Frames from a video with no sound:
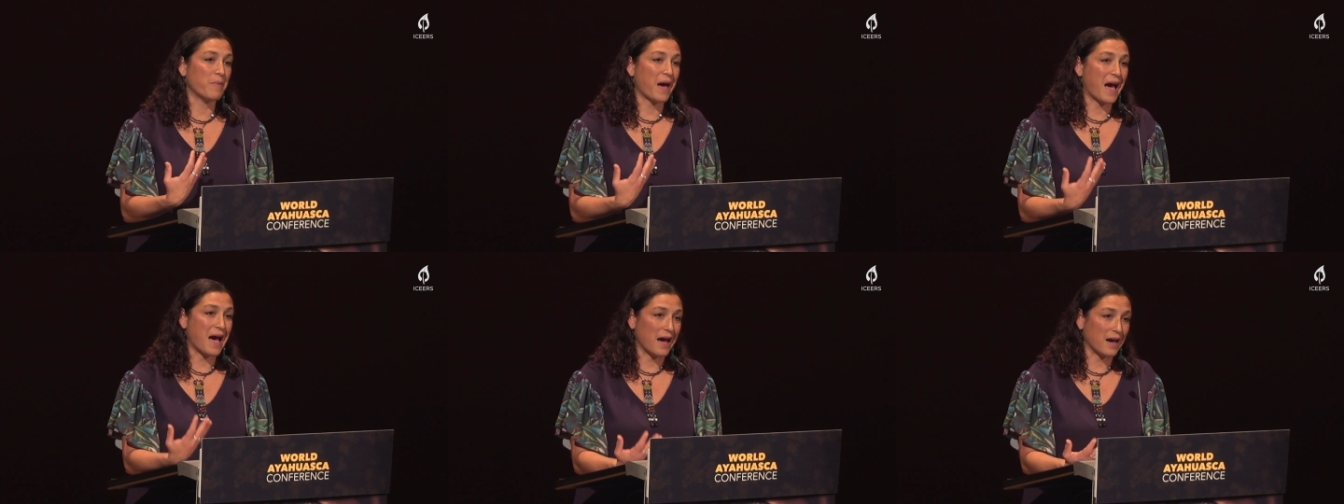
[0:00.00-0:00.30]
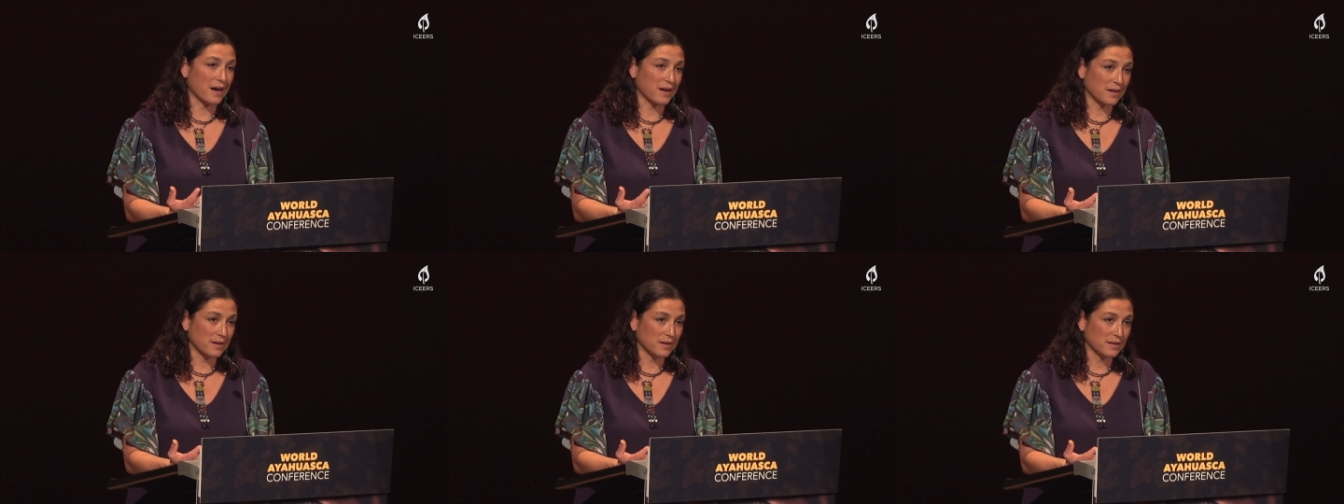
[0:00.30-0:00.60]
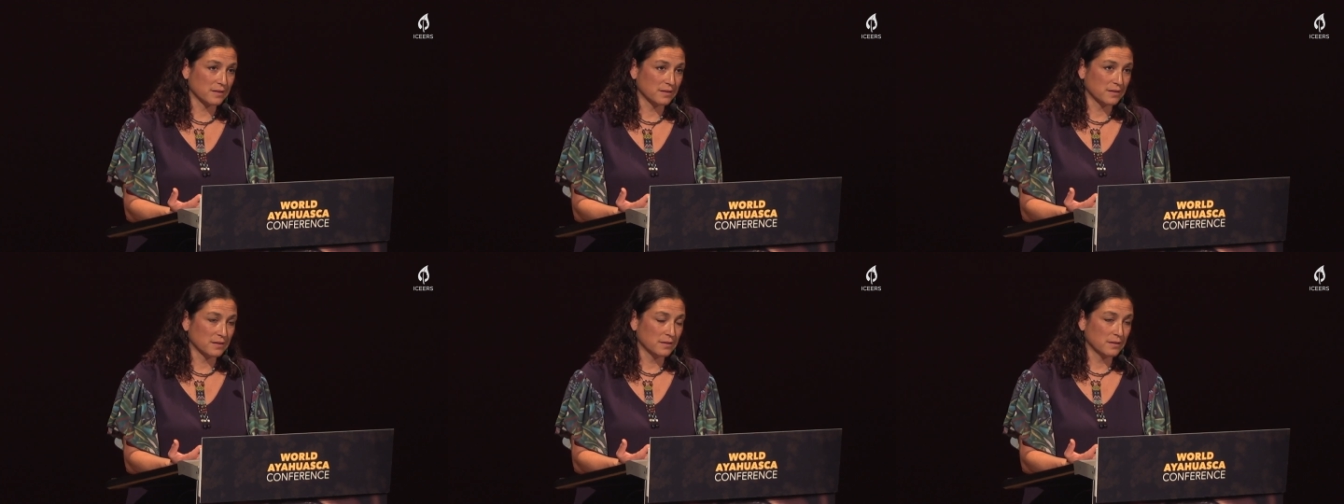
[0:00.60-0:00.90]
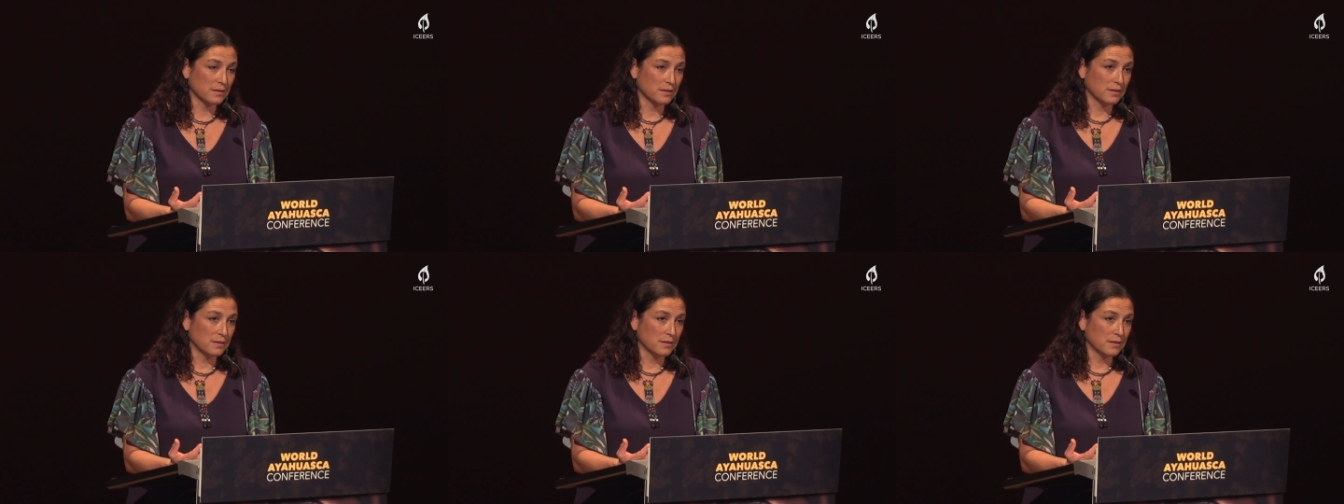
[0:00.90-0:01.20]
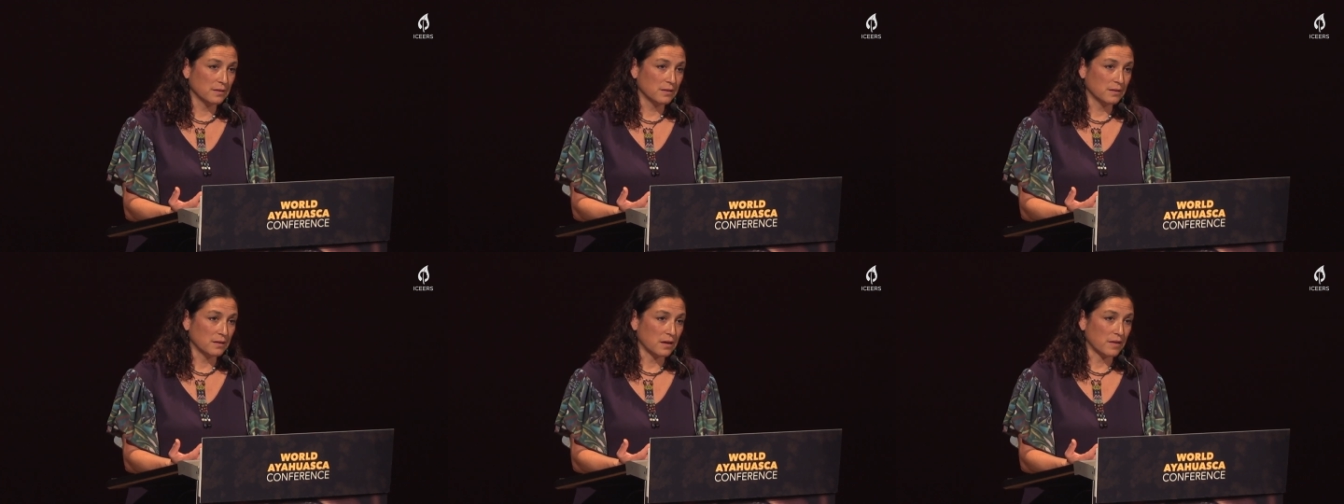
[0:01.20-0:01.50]
back,
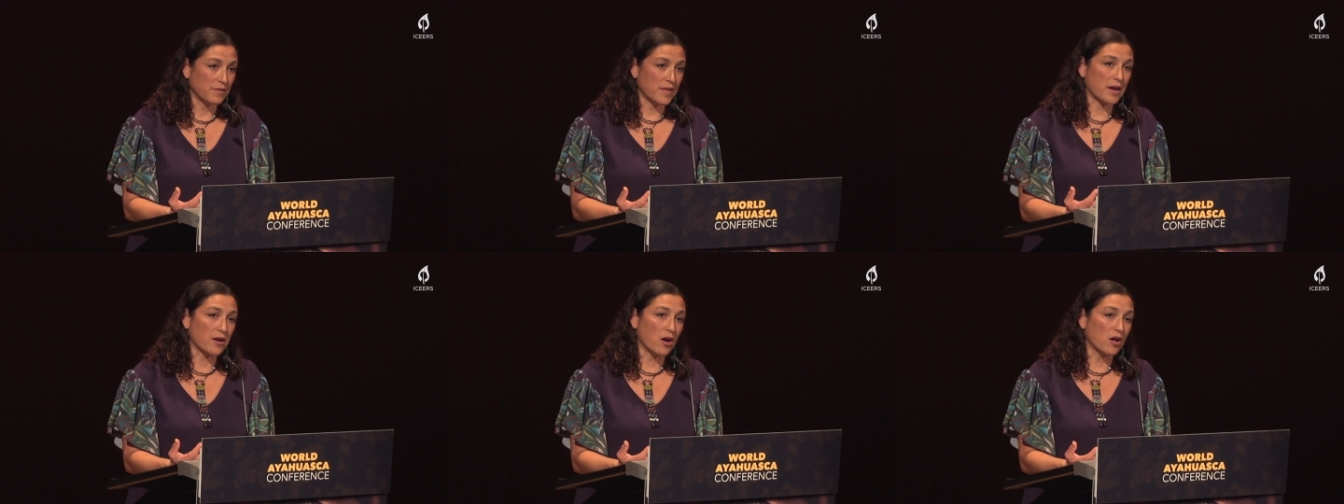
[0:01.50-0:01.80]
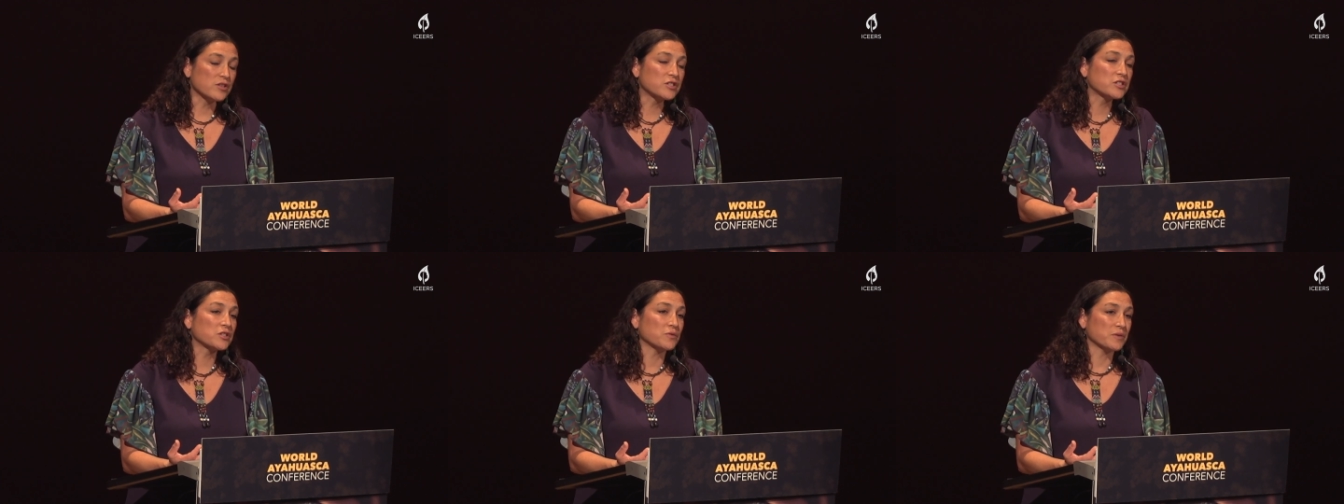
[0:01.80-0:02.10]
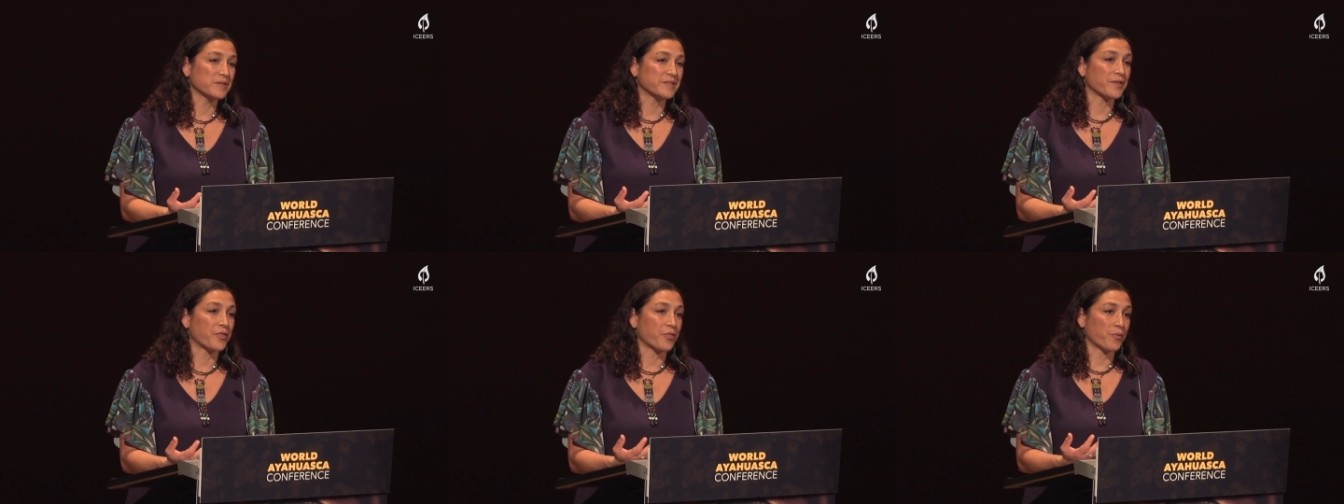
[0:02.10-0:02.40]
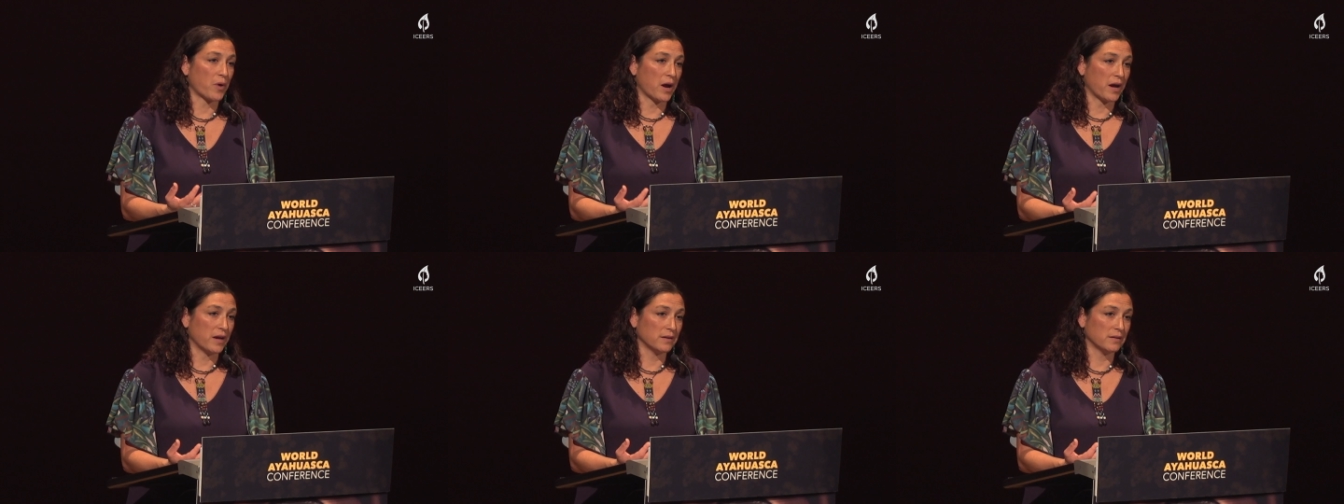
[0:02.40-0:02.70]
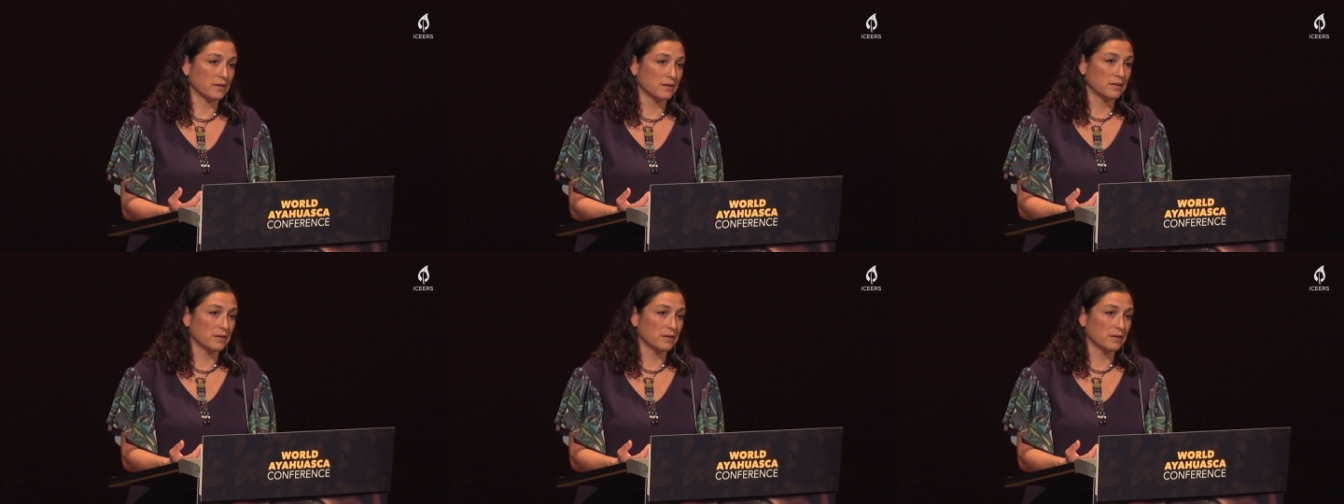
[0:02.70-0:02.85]
that also is a threat.